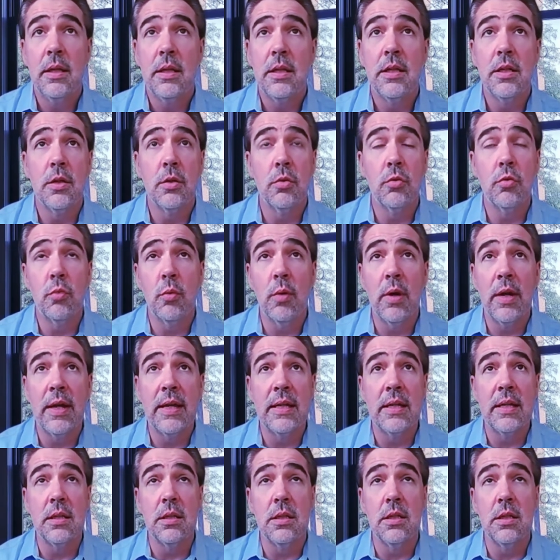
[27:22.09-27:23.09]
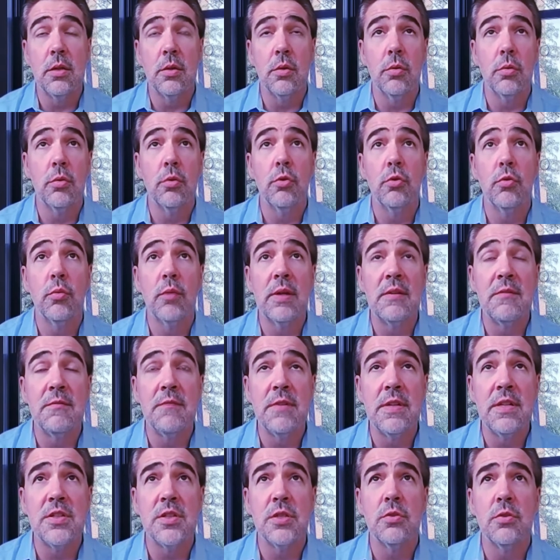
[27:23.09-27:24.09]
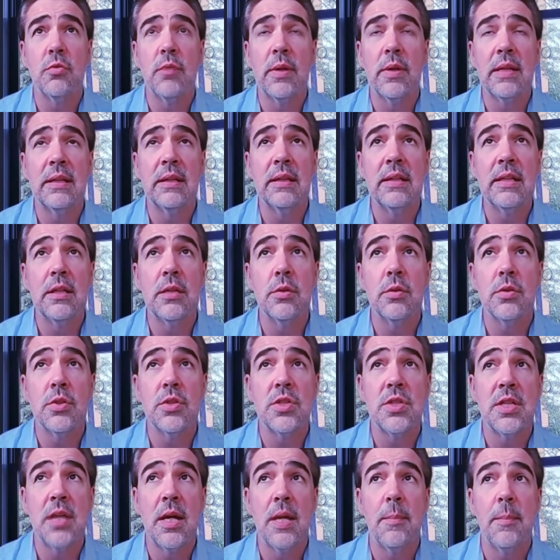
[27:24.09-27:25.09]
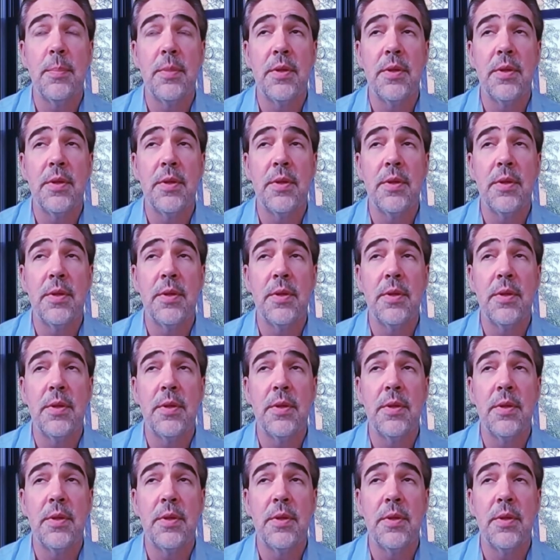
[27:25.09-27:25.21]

you know, great, you know, great vision, great leadership,